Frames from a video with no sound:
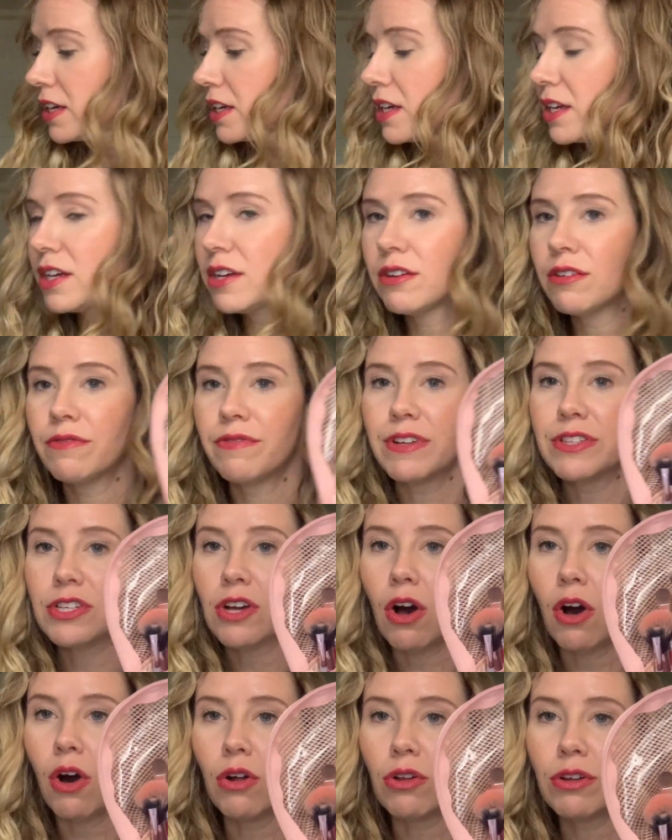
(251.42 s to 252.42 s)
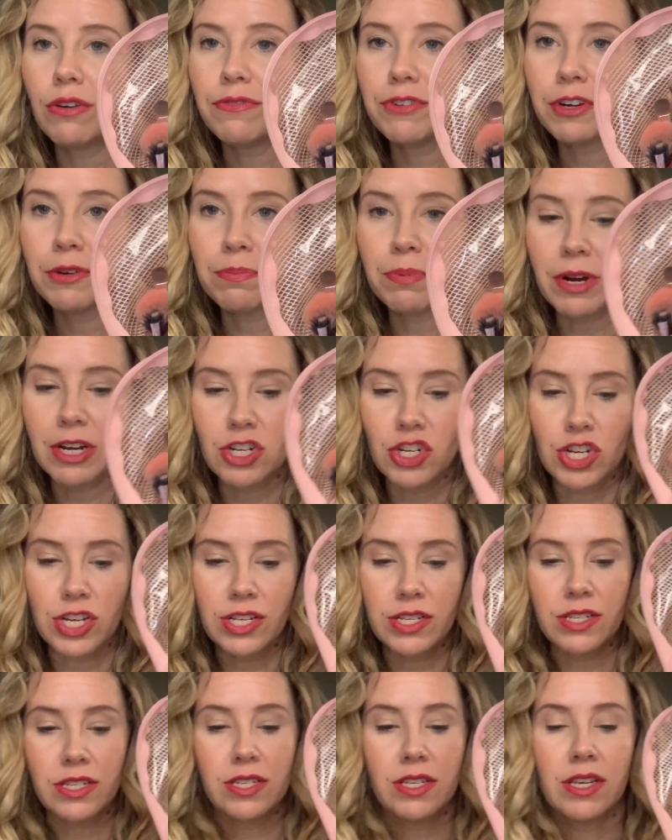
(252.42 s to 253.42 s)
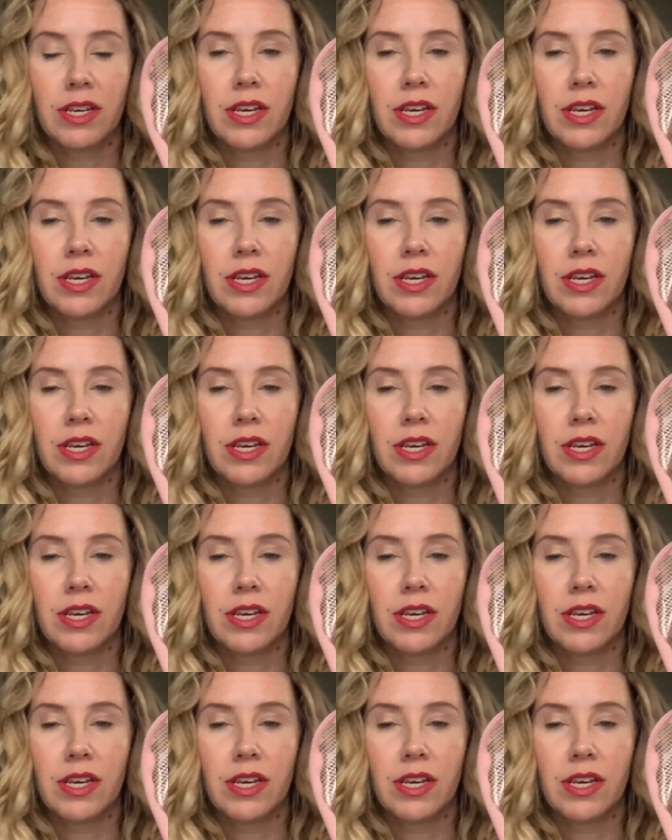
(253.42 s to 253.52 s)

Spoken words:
fits all of your brushes,